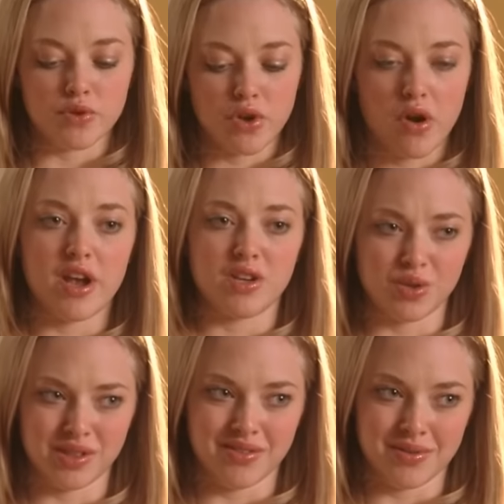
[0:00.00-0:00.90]
I'm sorry I
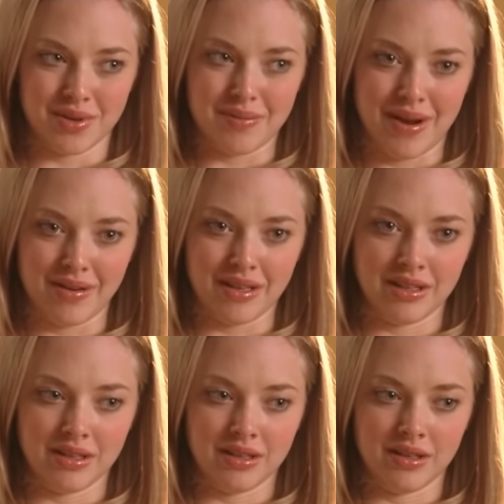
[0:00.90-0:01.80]
told everyone about it.
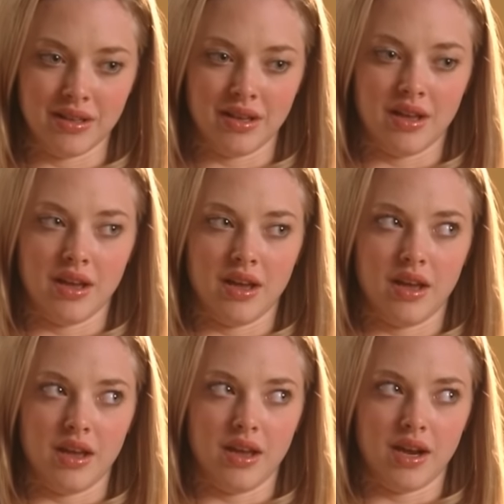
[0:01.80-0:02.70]

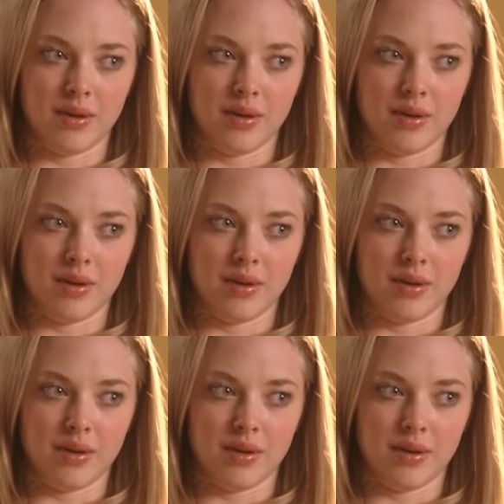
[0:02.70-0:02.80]
And